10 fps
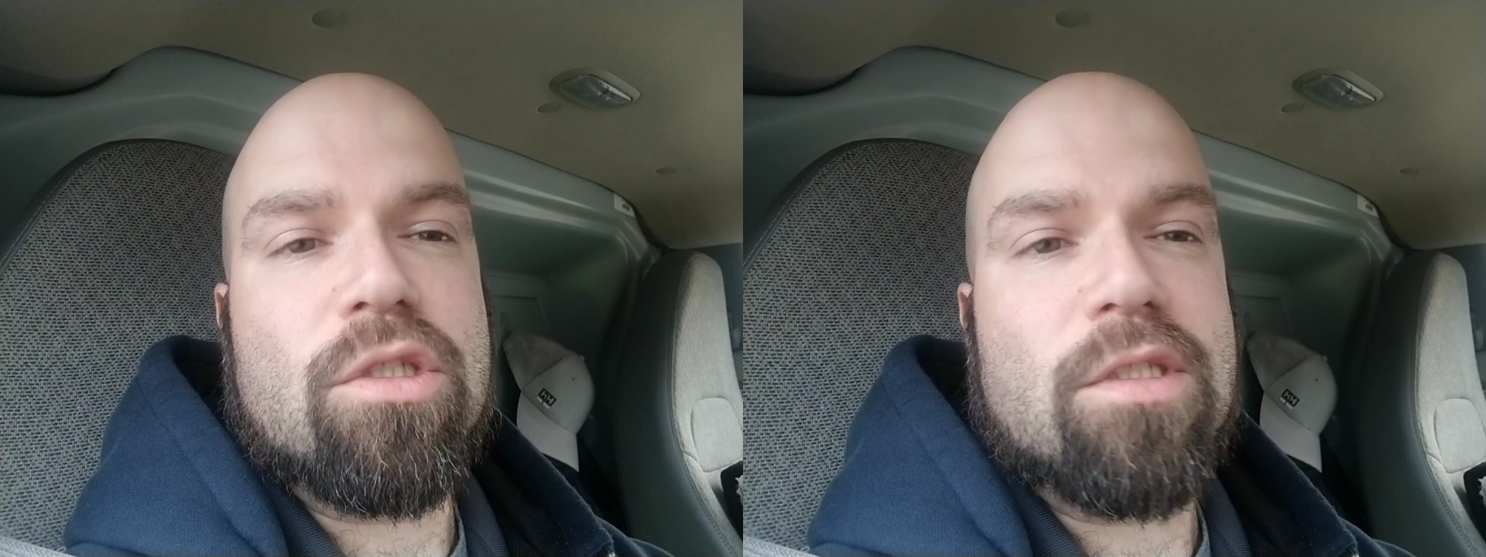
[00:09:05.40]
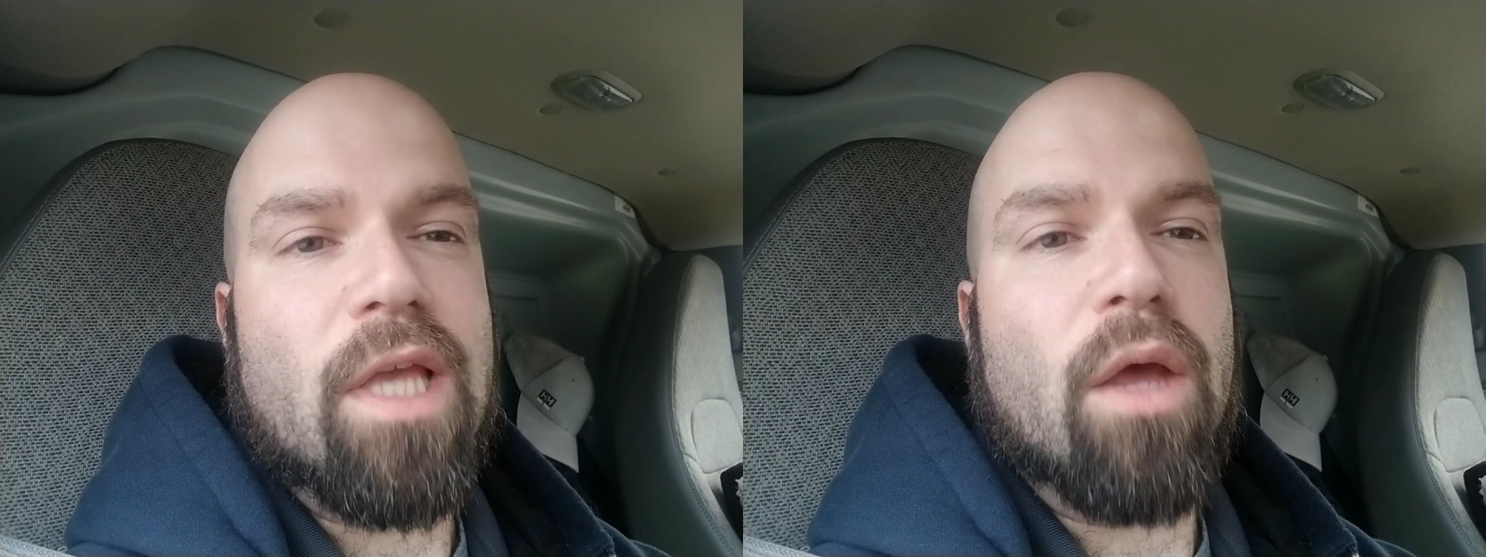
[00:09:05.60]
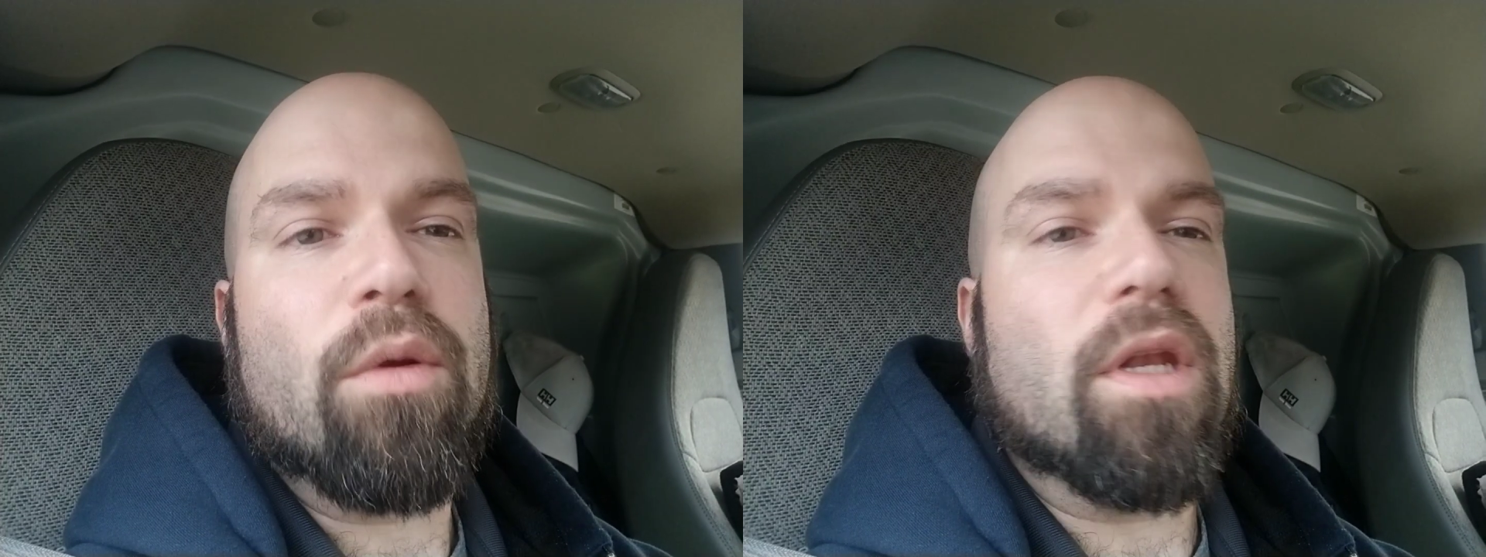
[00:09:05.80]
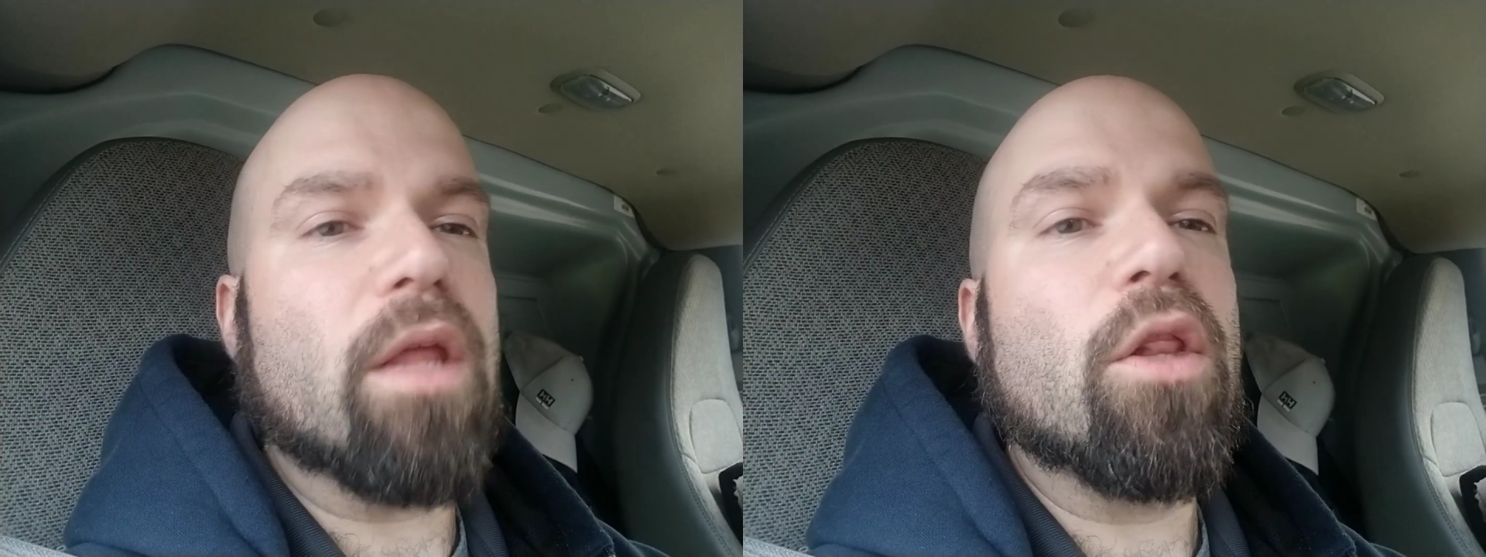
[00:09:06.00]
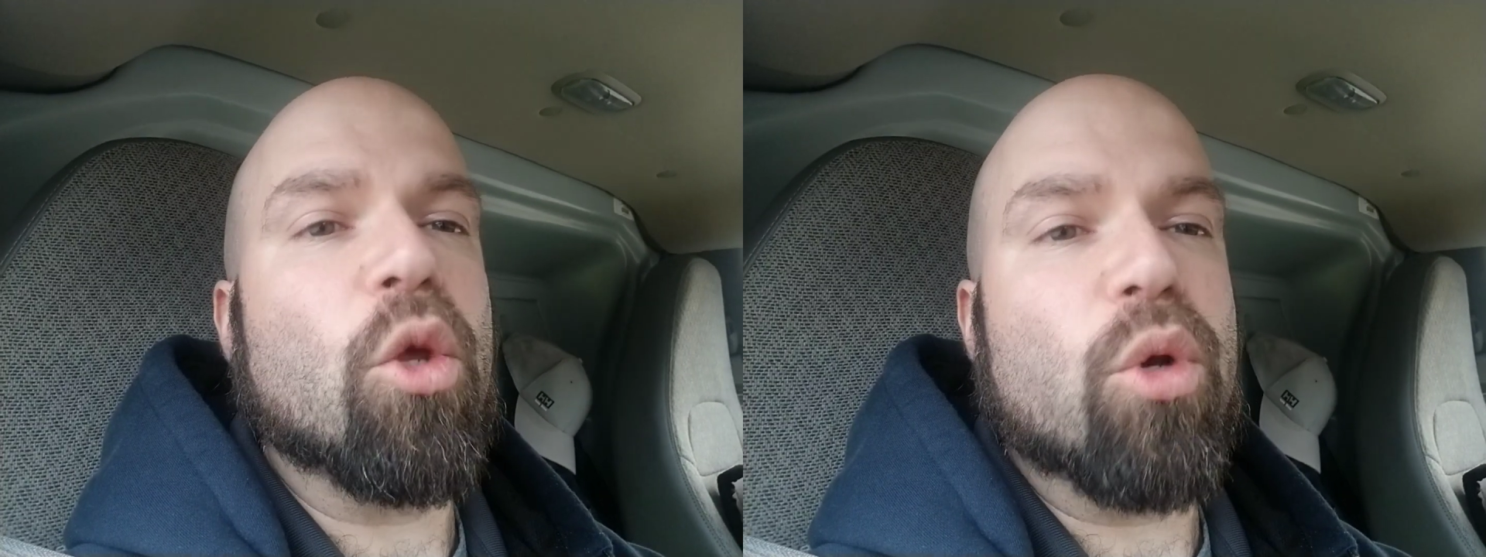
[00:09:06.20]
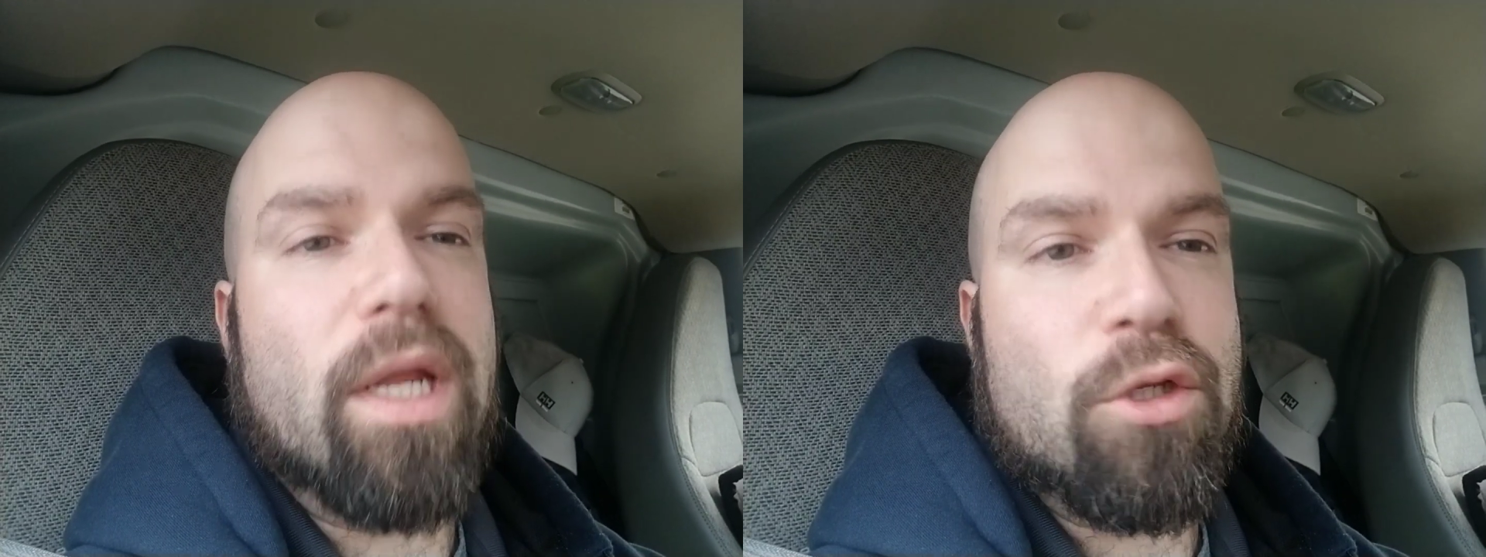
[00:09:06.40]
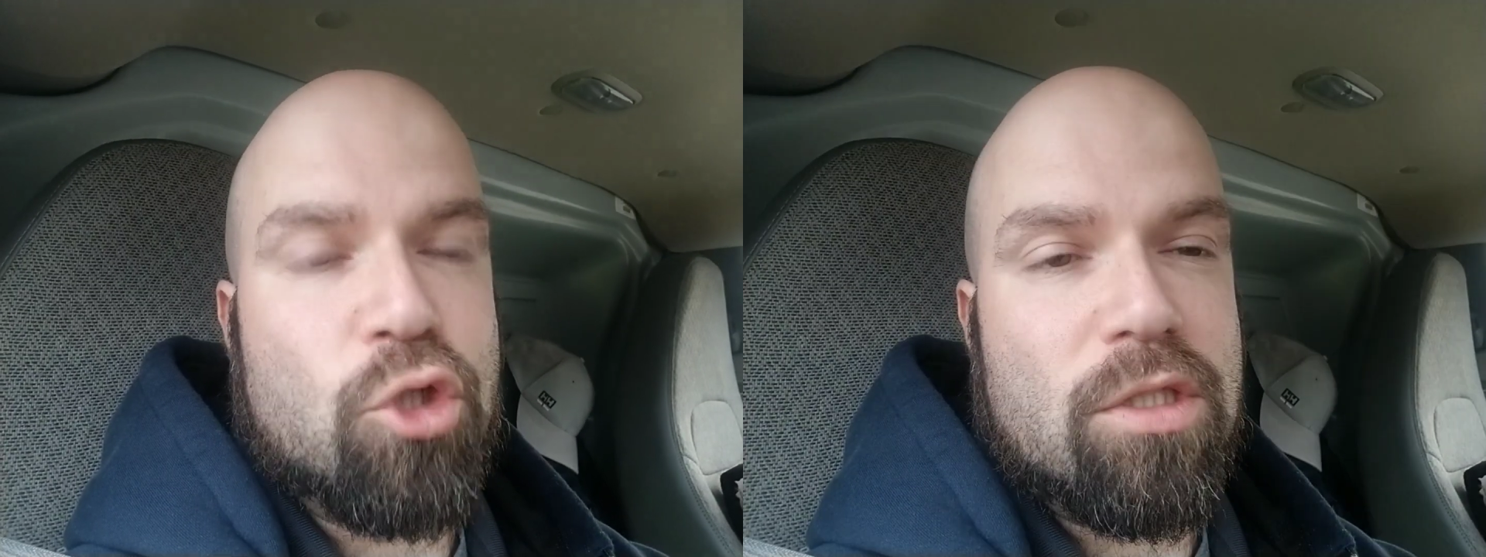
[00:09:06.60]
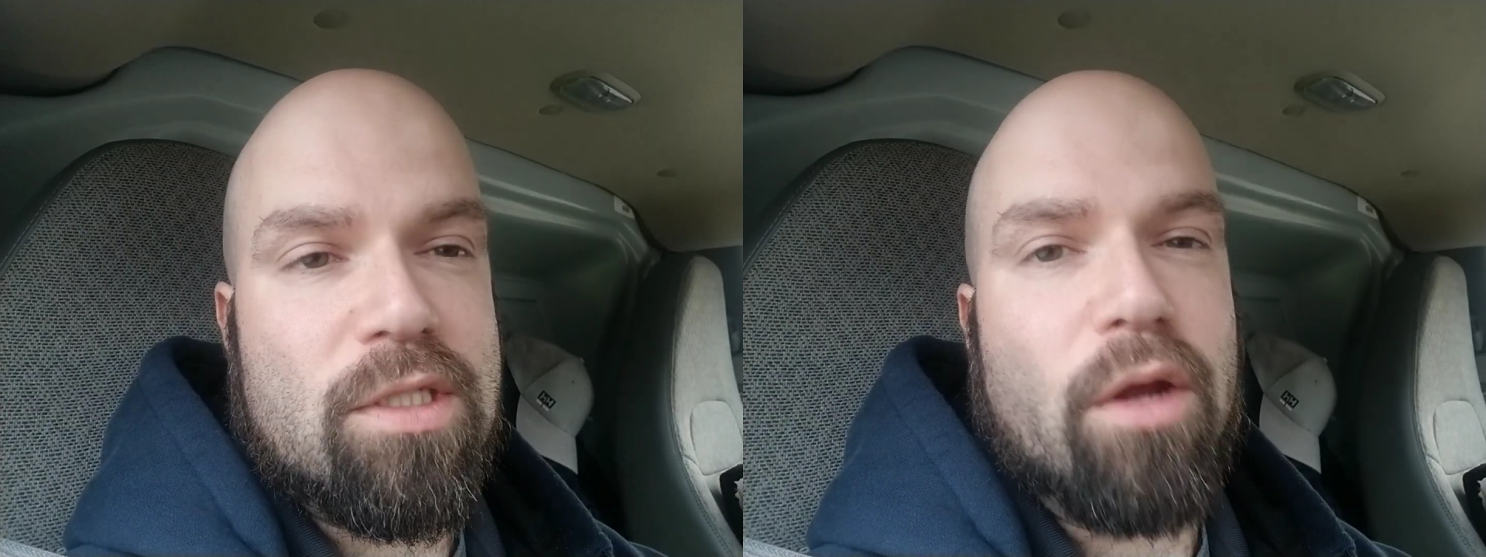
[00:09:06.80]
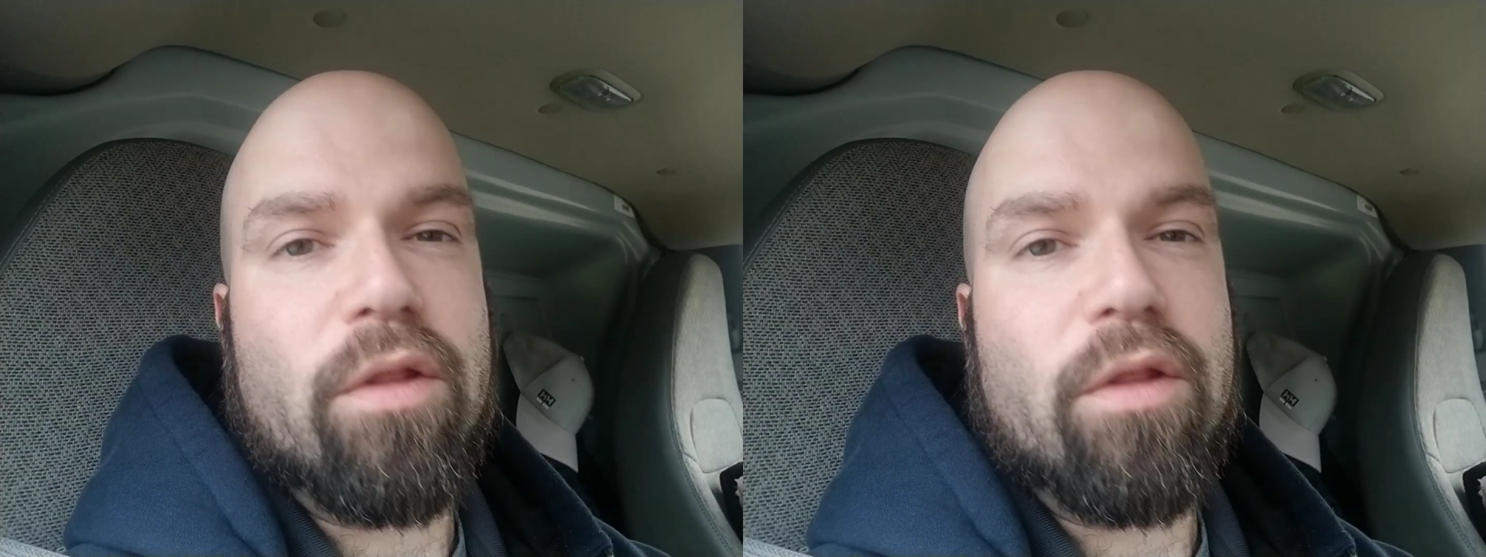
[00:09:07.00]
sound and unloaded engine sound